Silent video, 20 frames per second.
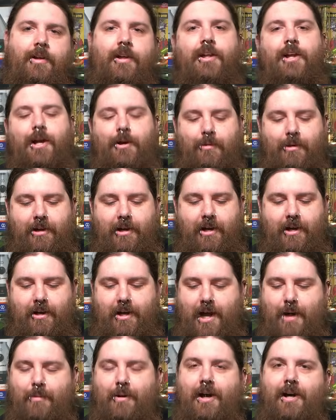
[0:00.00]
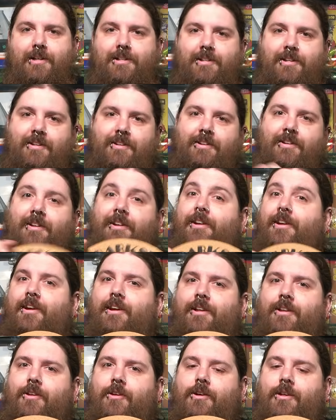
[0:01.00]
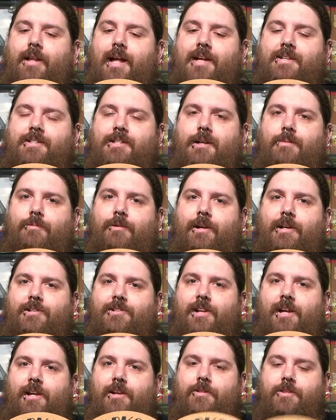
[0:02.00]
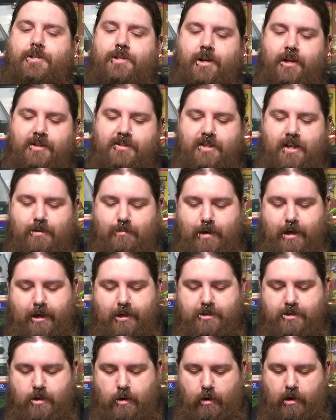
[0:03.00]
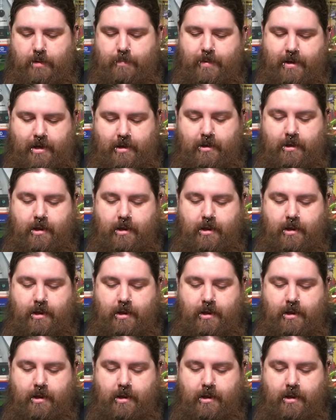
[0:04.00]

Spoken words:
There we go. How about a little classy upgrade, shall you? The Darkside Records cork mat,